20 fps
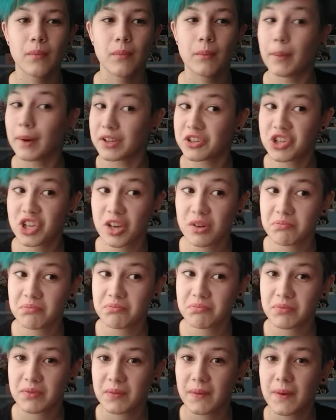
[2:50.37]
budget,
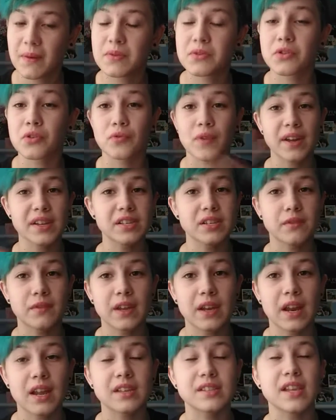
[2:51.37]
the rest of
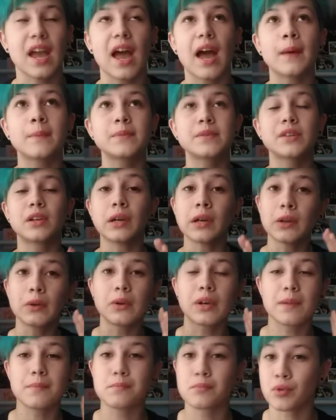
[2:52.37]
it is
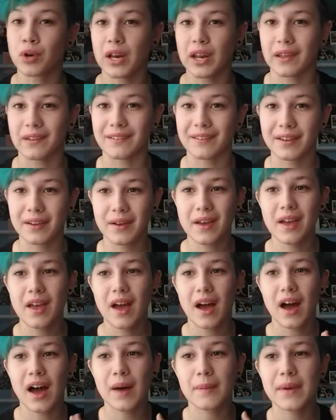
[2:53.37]
absolutely brilliant.
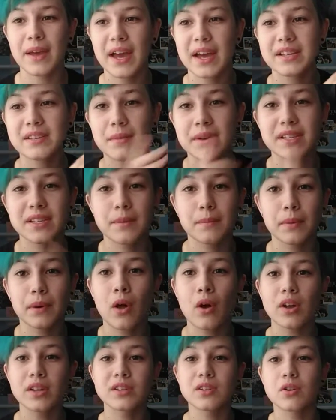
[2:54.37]
It has amazing
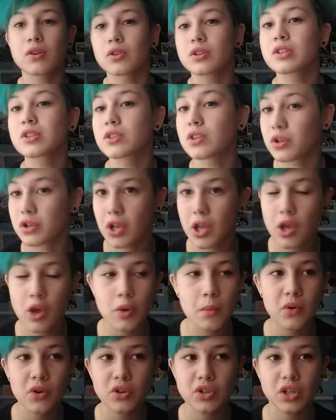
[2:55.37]
plot, it's got good
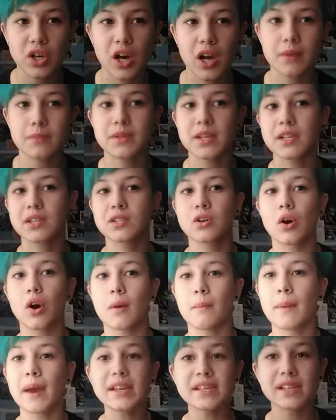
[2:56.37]
humor at times, it's got
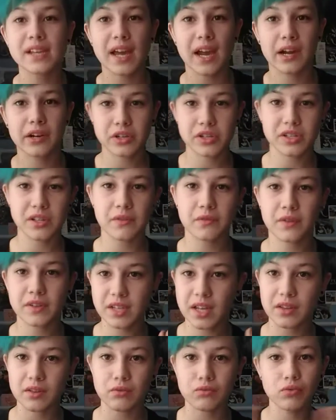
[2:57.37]
amazing characters that fit
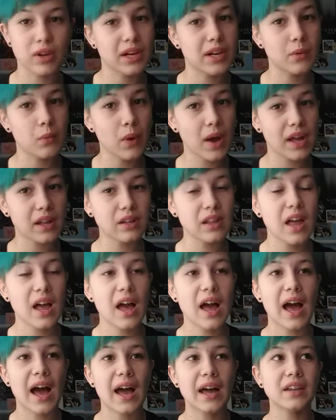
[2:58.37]
together really well,
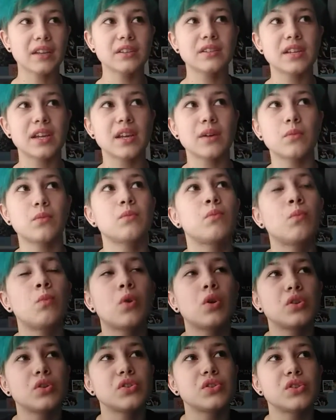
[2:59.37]
and it
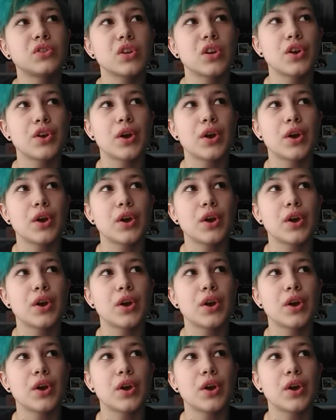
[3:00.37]
was